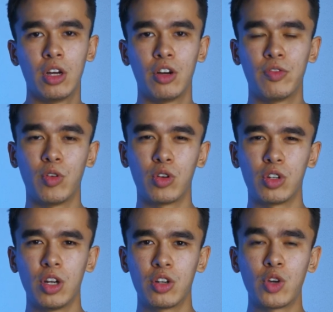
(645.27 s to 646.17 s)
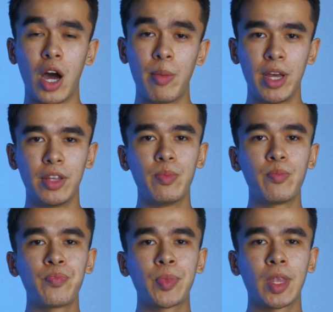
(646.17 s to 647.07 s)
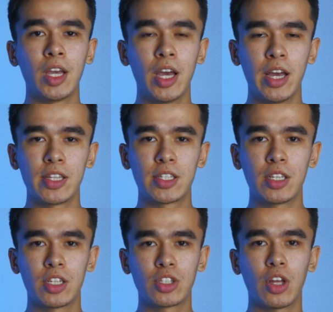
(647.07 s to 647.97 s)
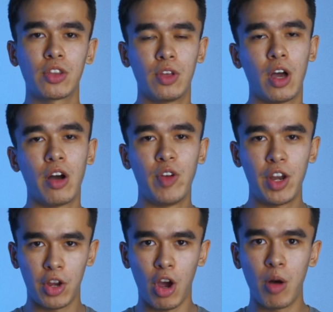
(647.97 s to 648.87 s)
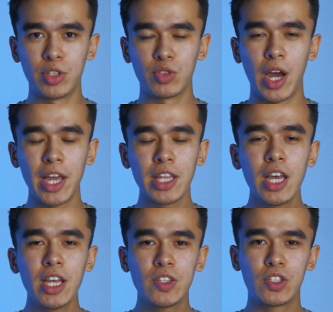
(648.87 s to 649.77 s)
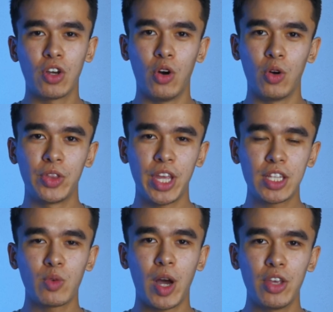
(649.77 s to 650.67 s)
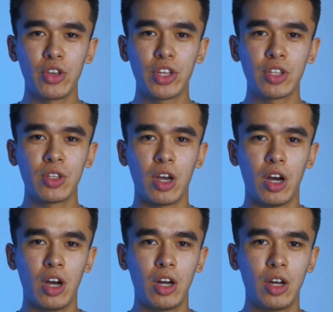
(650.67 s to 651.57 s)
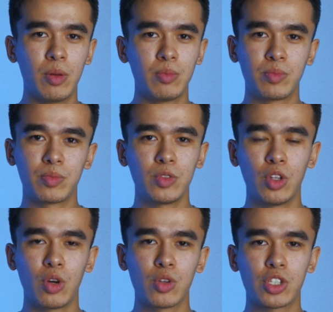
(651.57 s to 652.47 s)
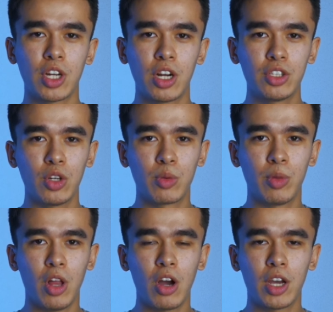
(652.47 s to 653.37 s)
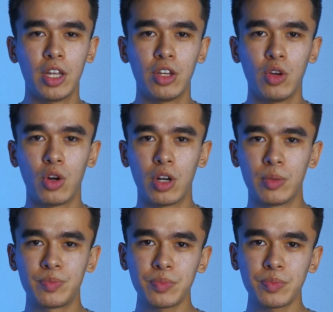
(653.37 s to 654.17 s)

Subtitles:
for ramen. Yeah, it's not very common, right? So that's why you can start your blog and your